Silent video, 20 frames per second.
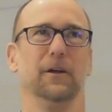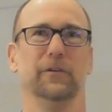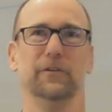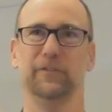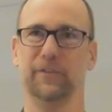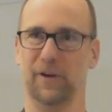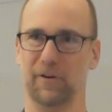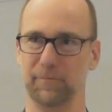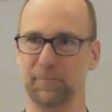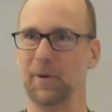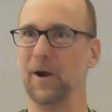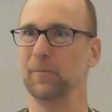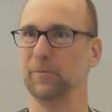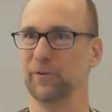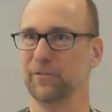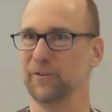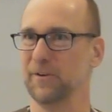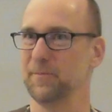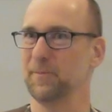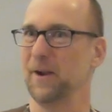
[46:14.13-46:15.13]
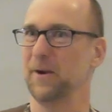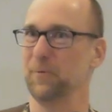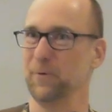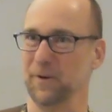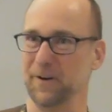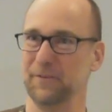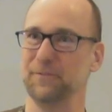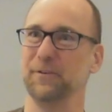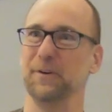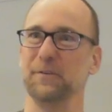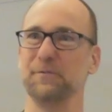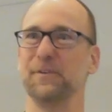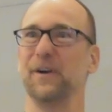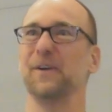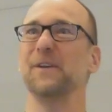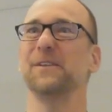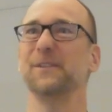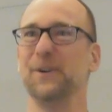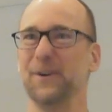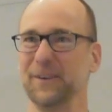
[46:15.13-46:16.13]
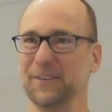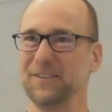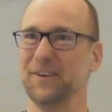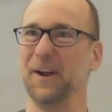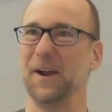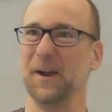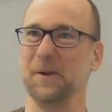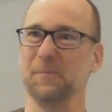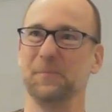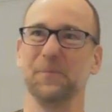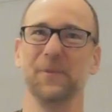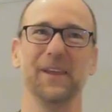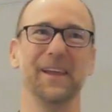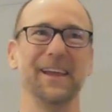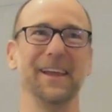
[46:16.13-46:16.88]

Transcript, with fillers: self publishing my work for a very long time.